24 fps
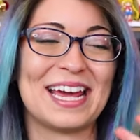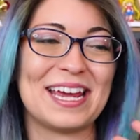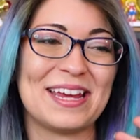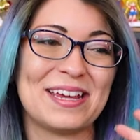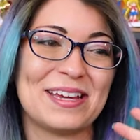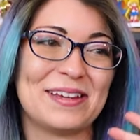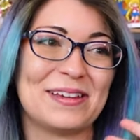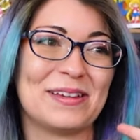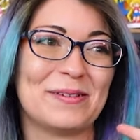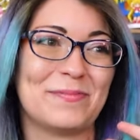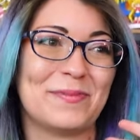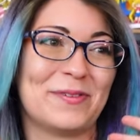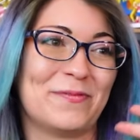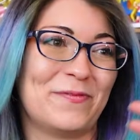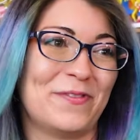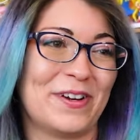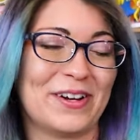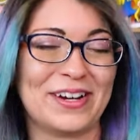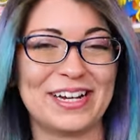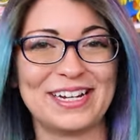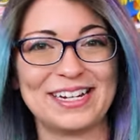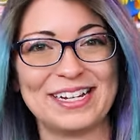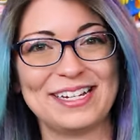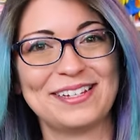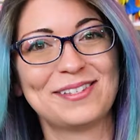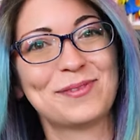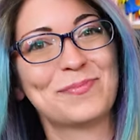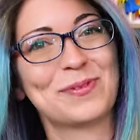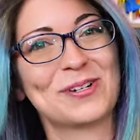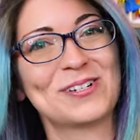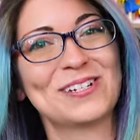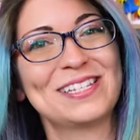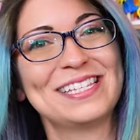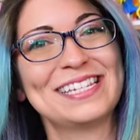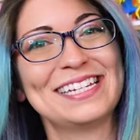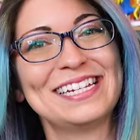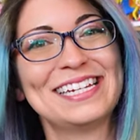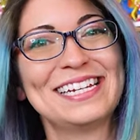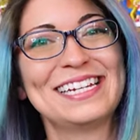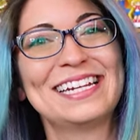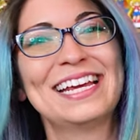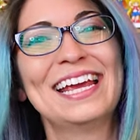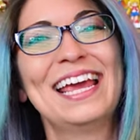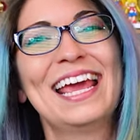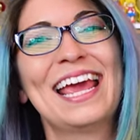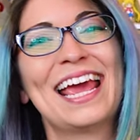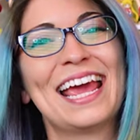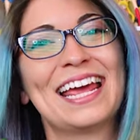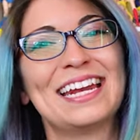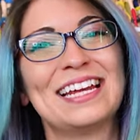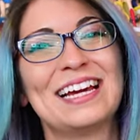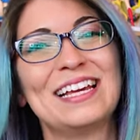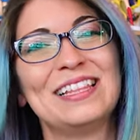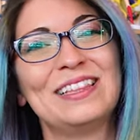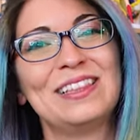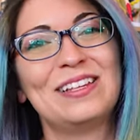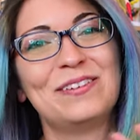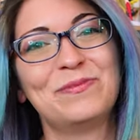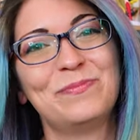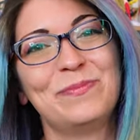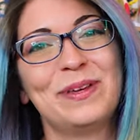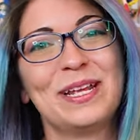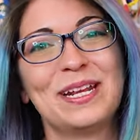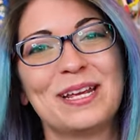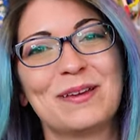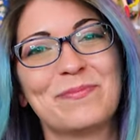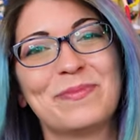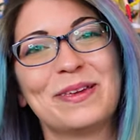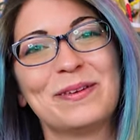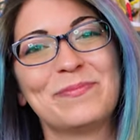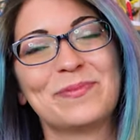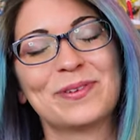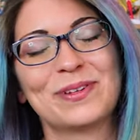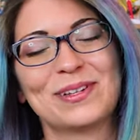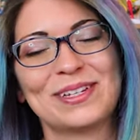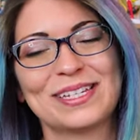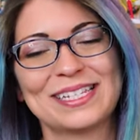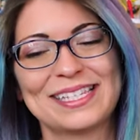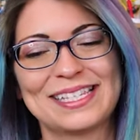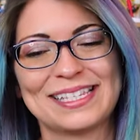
am a very nice person and I love love meeting people,